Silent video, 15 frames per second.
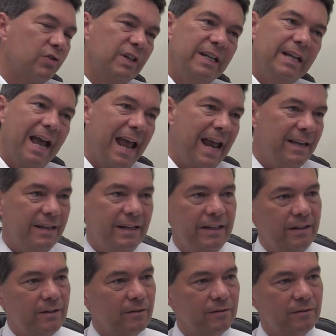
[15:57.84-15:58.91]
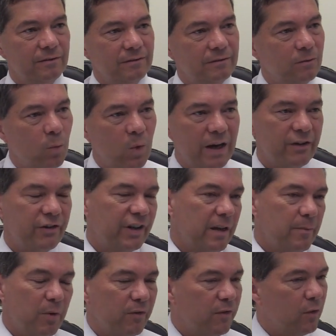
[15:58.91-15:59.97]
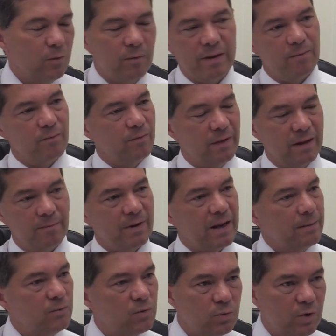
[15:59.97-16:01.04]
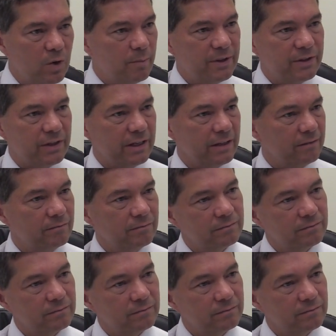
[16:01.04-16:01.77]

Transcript: see any way, shape or form them names will not be staying.